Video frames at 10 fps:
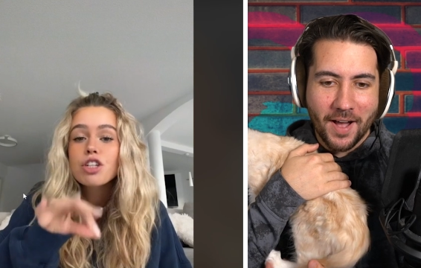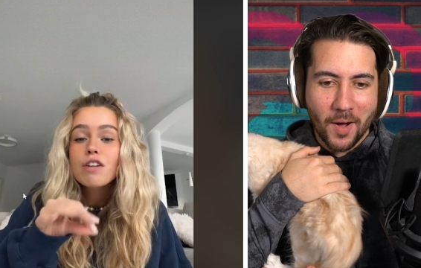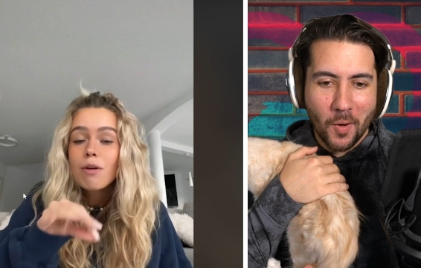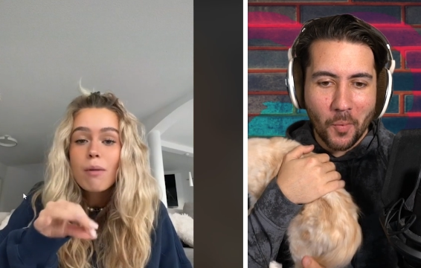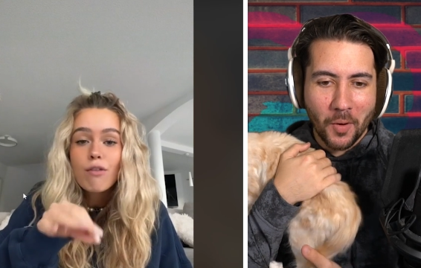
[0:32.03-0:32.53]
Speaker 1: isn't
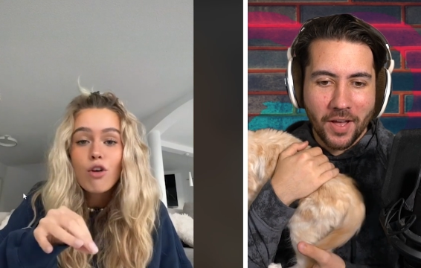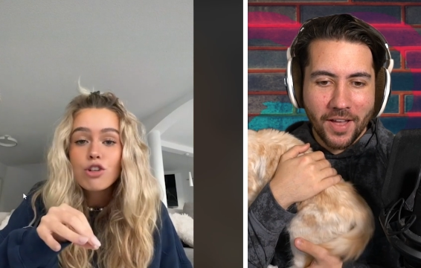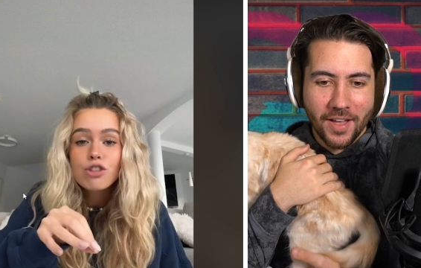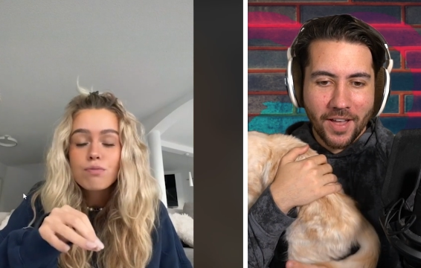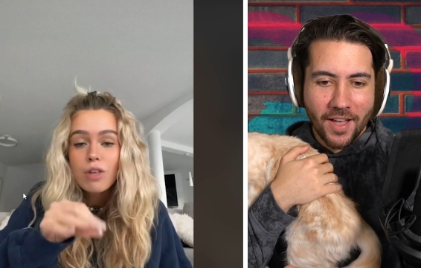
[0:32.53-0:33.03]
even my voice.
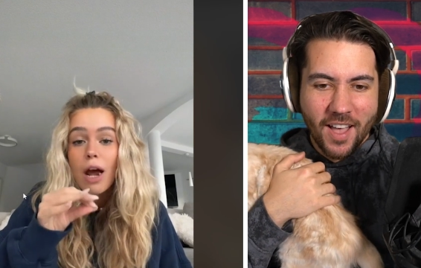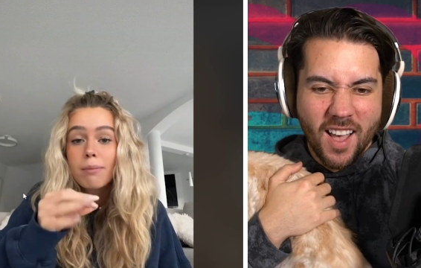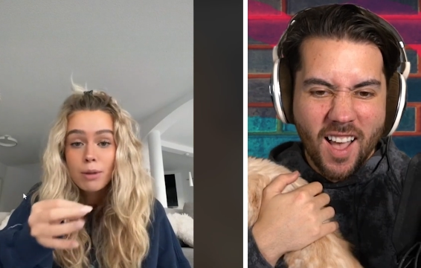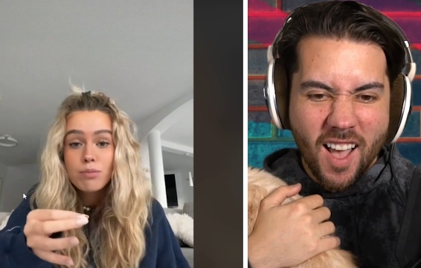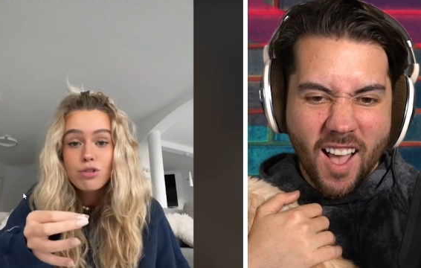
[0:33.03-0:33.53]
I'm
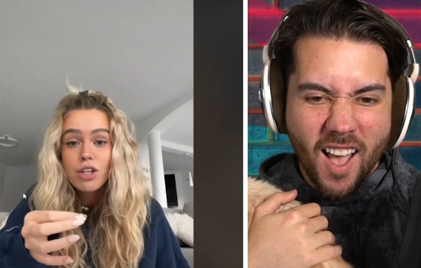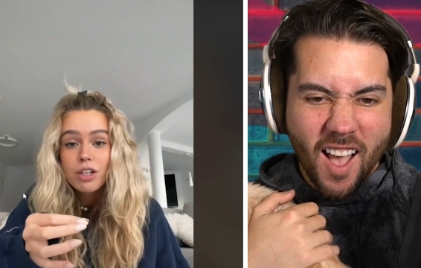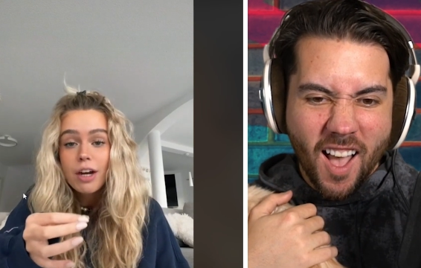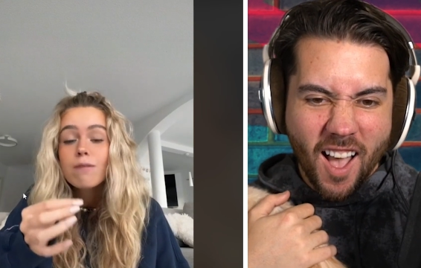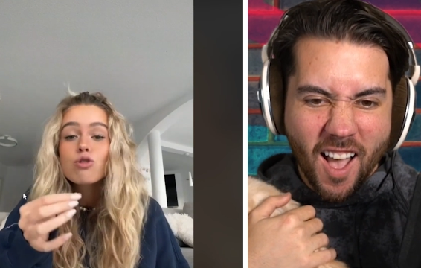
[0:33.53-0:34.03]
lip
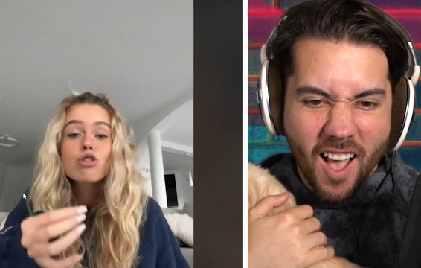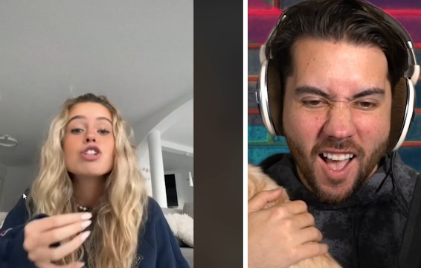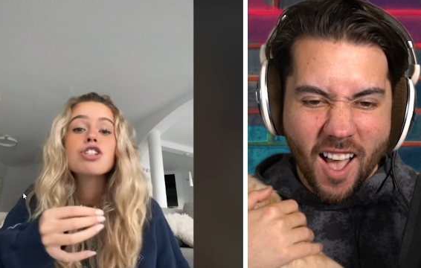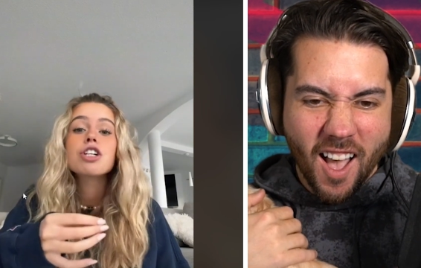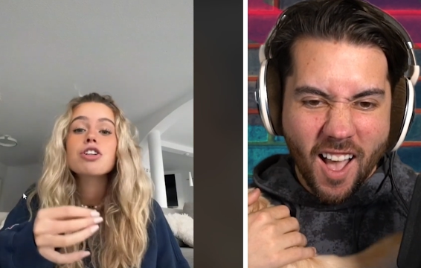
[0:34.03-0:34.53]
syncing to a
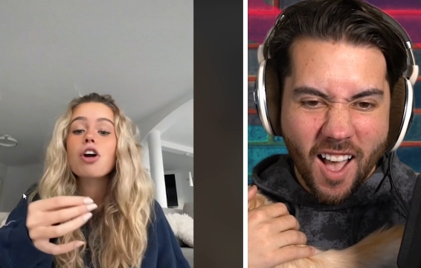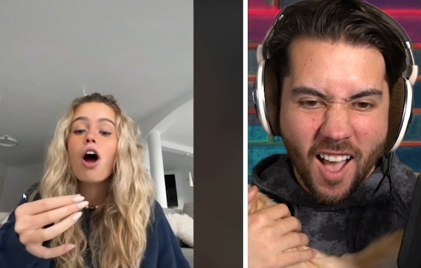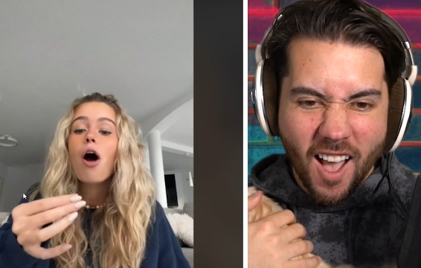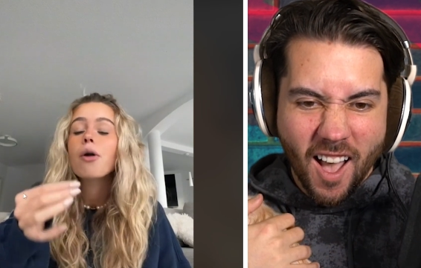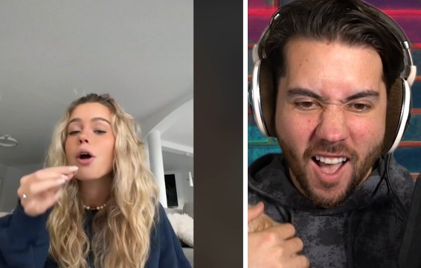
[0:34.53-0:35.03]
TikTok
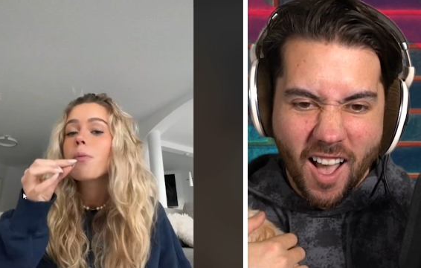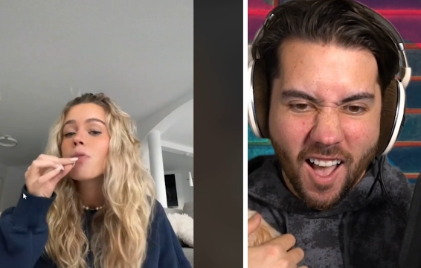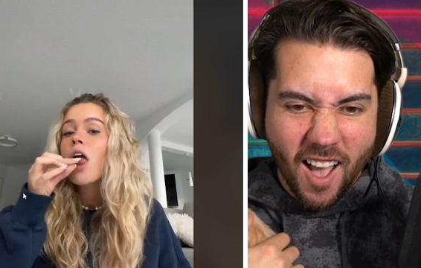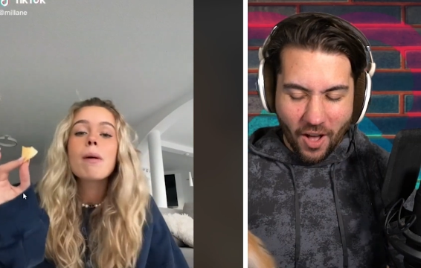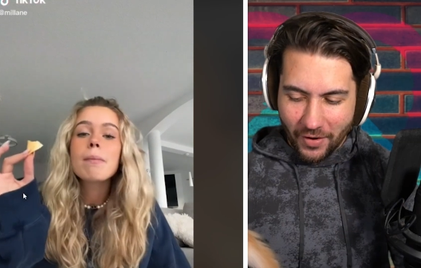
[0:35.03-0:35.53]
audio.
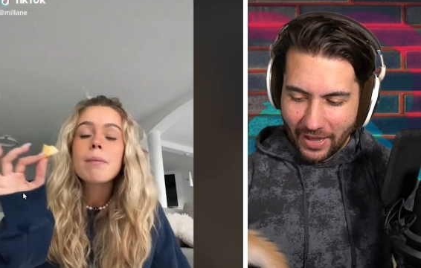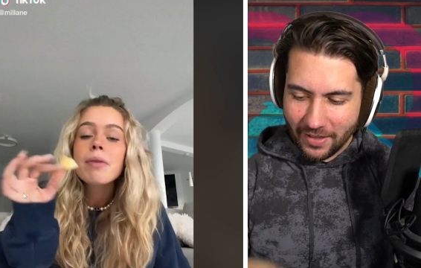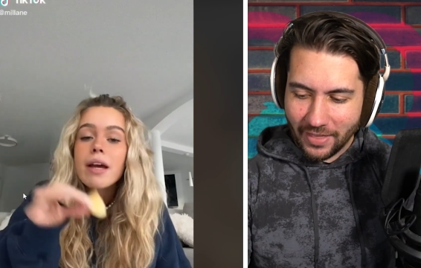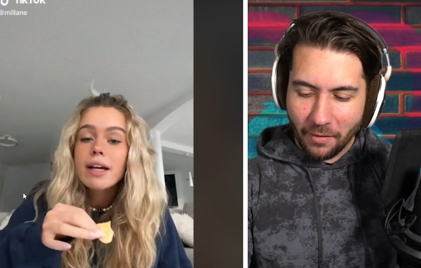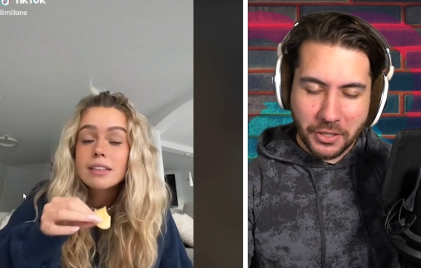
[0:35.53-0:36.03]
Speaker 2: Okay,
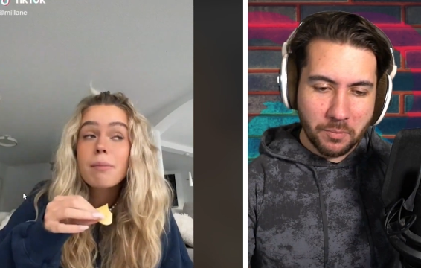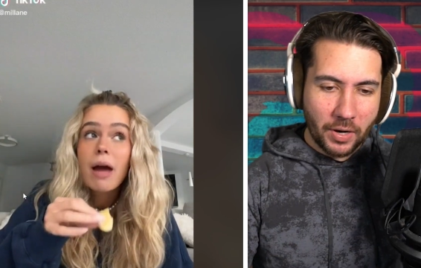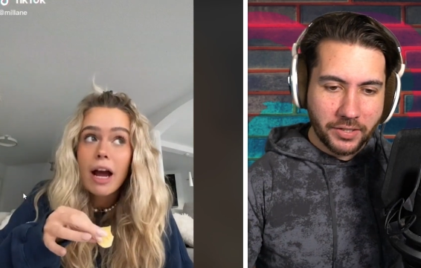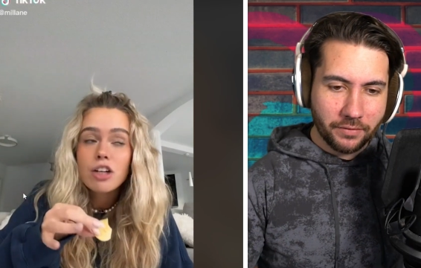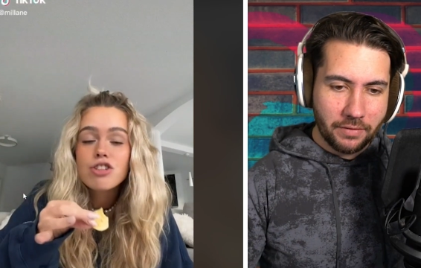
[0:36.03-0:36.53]
that was
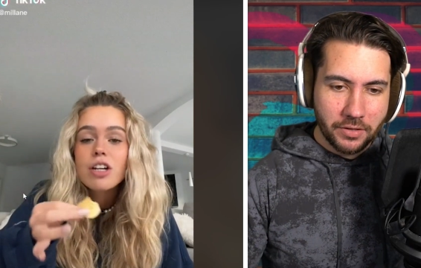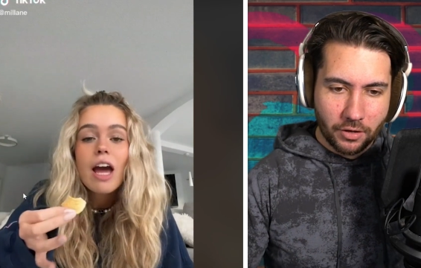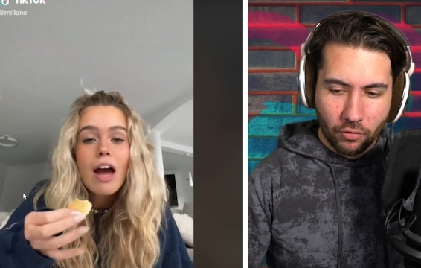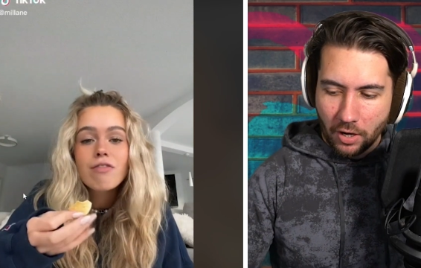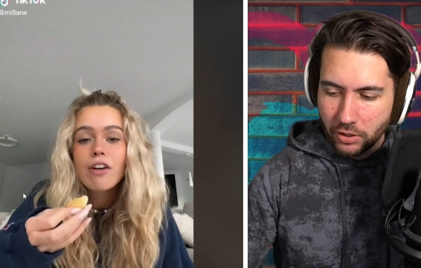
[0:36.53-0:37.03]
impressive. Even the
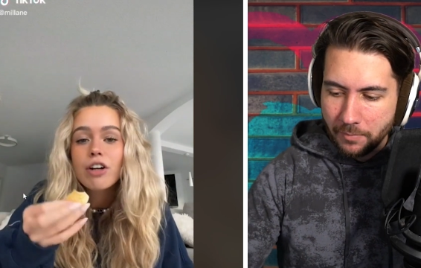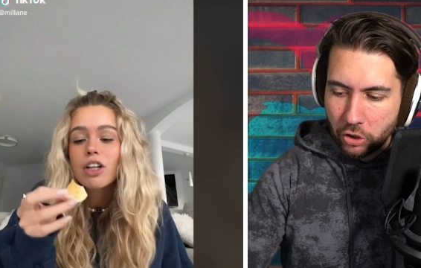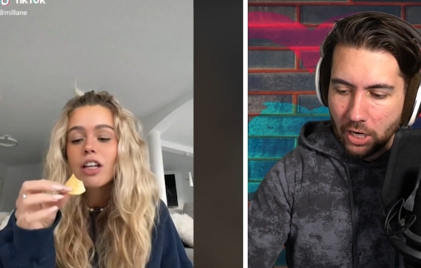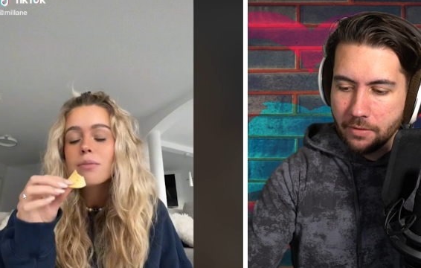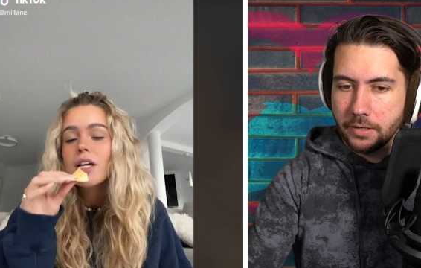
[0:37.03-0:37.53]
crunch. Let me
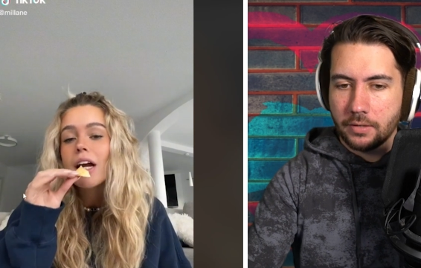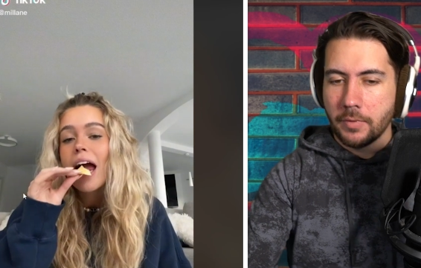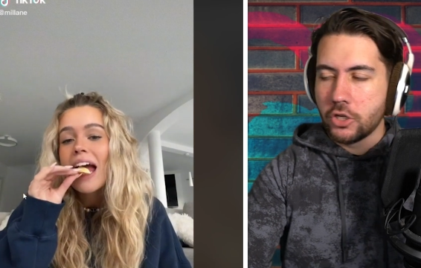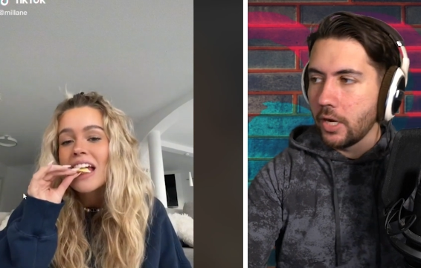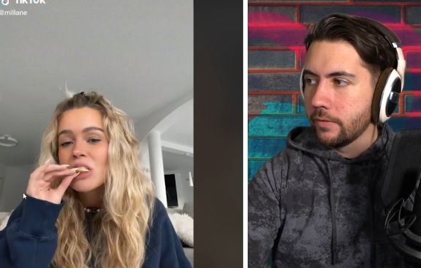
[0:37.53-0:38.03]
try this. I'm
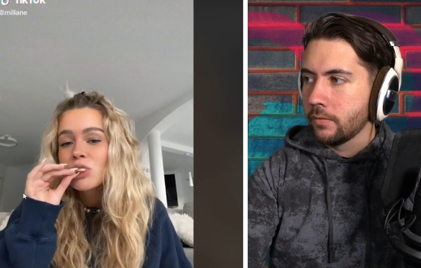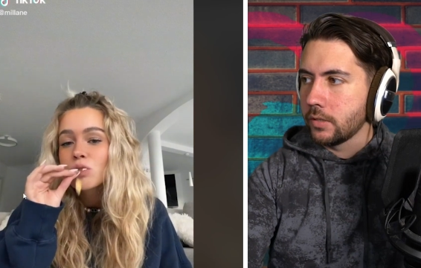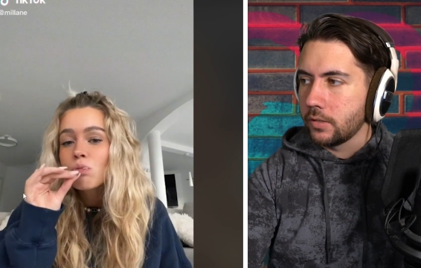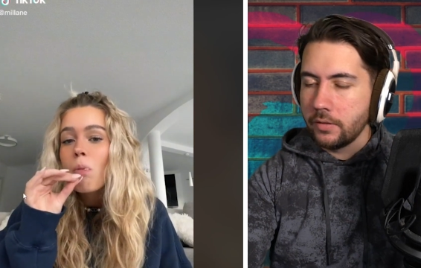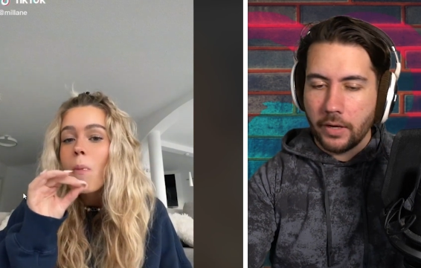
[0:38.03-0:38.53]
gonna try the voice.
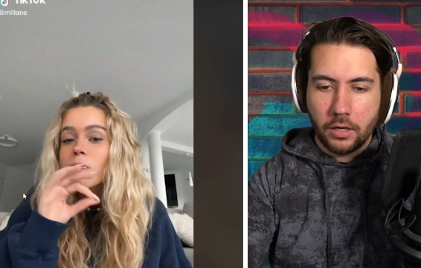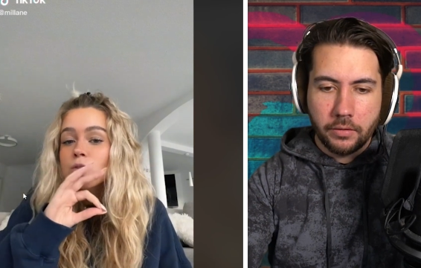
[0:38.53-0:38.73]
Let's see if I can do